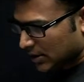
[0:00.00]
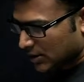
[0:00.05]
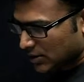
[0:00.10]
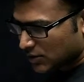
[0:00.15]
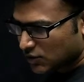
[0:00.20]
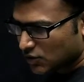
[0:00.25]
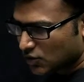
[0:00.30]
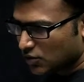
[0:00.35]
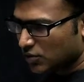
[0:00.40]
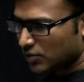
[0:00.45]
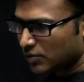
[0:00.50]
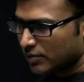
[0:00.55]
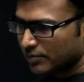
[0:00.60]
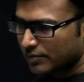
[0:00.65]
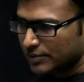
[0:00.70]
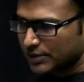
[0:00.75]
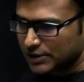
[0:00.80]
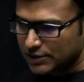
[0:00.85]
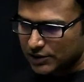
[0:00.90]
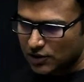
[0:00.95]
So
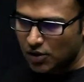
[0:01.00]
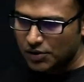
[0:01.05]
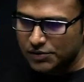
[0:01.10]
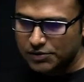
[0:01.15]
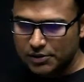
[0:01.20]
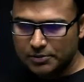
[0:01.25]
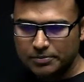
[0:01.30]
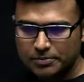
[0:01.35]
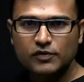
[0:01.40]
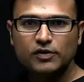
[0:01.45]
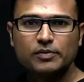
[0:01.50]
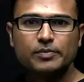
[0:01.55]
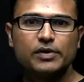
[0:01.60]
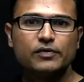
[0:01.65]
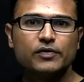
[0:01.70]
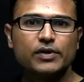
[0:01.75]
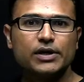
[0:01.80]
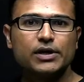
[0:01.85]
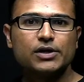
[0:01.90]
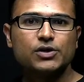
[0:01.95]
this concept will be
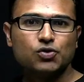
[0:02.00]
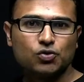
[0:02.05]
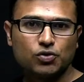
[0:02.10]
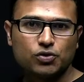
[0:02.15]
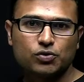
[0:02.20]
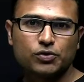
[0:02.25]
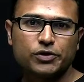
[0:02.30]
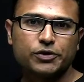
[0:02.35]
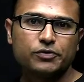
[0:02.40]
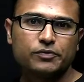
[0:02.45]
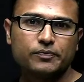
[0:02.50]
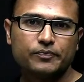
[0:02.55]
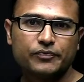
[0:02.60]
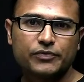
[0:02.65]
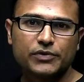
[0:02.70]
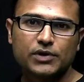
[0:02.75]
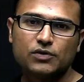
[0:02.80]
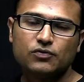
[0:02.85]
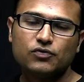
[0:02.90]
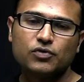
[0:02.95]
very new to you
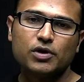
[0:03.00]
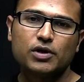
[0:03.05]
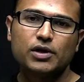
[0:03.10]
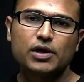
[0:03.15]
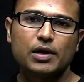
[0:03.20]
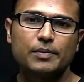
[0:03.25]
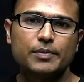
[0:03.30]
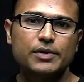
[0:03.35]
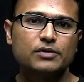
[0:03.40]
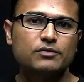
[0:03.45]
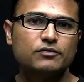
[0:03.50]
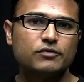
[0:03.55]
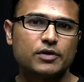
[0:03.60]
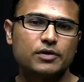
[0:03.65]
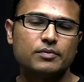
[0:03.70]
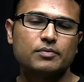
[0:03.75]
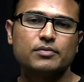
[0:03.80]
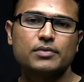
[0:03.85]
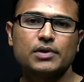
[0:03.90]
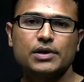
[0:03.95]
if you are coming
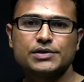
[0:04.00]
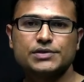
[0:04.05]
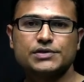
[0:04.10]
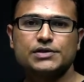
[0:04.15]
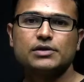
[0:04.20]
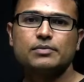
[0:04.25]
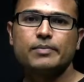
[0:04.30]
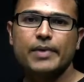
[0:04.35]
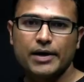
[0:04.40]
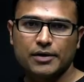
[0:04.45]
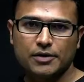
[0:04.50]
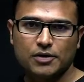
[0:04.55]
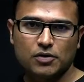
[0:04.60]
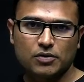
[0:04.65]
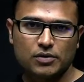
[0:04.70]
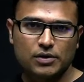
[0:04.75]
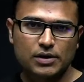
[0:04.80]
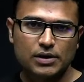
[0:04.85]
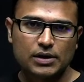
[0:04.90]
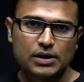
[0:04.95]
from C
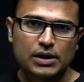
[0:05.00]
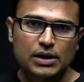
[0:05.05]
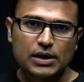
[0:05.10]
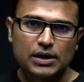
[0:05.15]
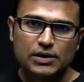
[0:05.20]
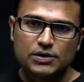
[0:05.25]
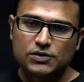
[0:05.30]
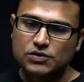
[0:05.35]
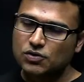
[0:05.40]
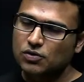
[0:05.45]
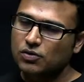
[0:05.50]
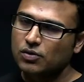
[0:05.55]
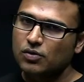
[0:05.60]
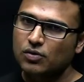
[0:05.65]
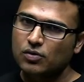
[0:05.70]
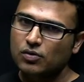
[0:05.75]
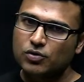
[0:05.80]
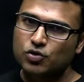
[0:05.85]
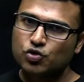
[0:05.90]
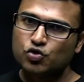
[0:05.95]
background.
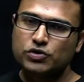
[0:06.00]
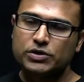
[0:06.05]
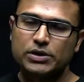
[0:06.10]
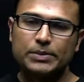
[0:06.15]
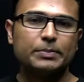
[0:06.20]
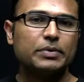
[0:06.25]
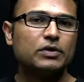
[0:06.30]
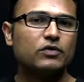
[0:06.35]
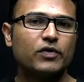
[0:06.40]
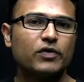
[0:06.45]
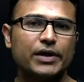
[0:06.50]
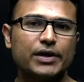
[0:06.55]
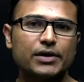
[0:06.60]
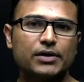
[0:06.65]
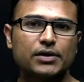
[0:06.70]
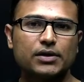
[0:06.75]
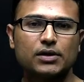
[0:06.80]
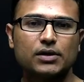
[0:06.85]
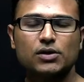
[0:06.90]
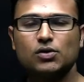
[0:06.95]
So to simplify
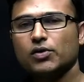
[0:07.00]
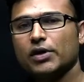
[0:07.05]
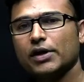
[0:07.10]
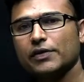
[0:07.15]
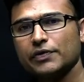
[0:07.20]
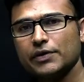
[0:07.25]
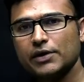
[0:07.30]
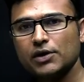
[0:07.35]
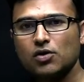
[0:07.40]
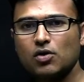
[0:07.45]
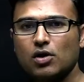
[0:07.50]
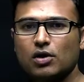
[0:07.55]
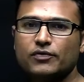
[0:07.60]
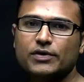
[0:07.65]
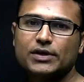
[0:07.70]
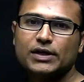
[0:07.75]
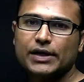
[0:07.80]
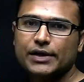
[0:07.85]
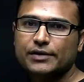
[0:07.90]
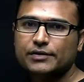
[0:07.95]
it, you can think of
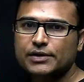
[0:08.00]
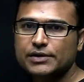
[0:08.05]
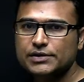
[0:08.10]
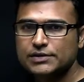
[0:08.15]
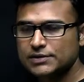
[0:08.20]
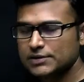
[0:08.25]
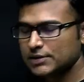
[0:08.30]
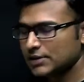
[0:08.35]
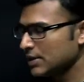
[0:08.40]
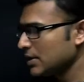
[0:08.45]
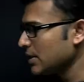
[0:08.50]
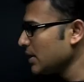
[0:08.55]
it like this.